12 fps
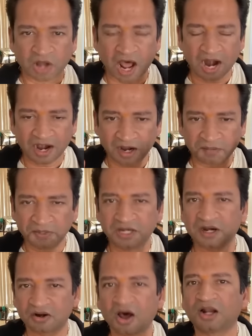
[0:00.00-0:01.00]
$100
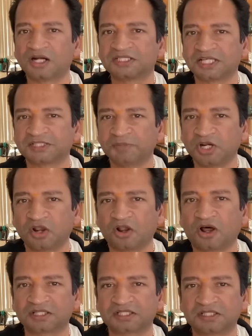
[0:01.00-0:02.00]
billion has been
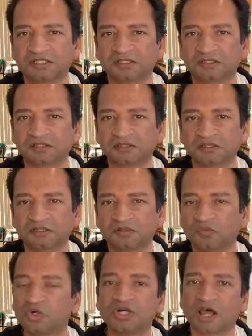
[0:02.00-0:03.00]
lost.
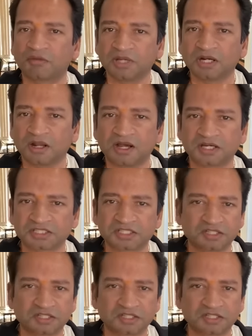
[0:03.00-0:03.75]
Wouldn't have been lost